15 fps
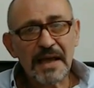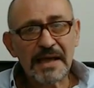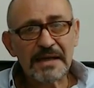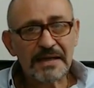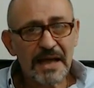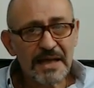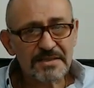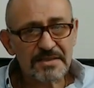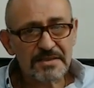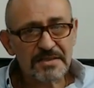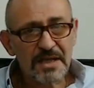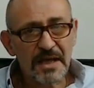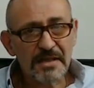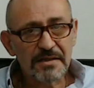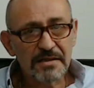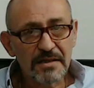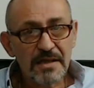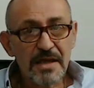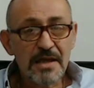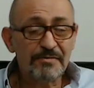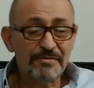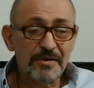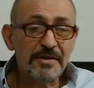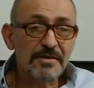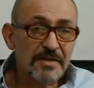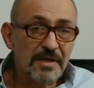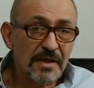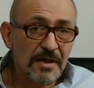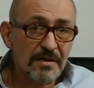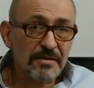and ascertain if
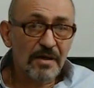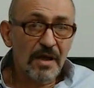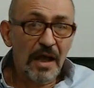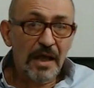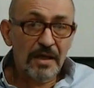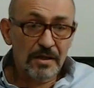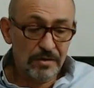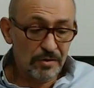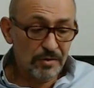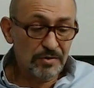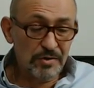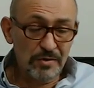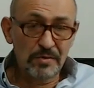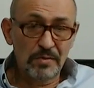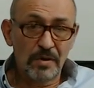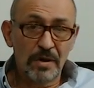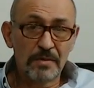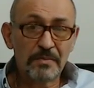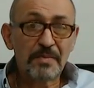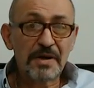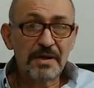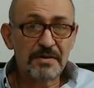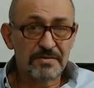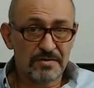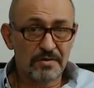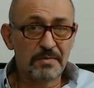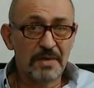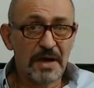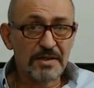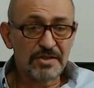indeed you do breathe
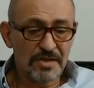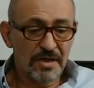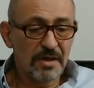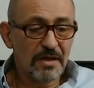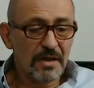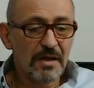too much.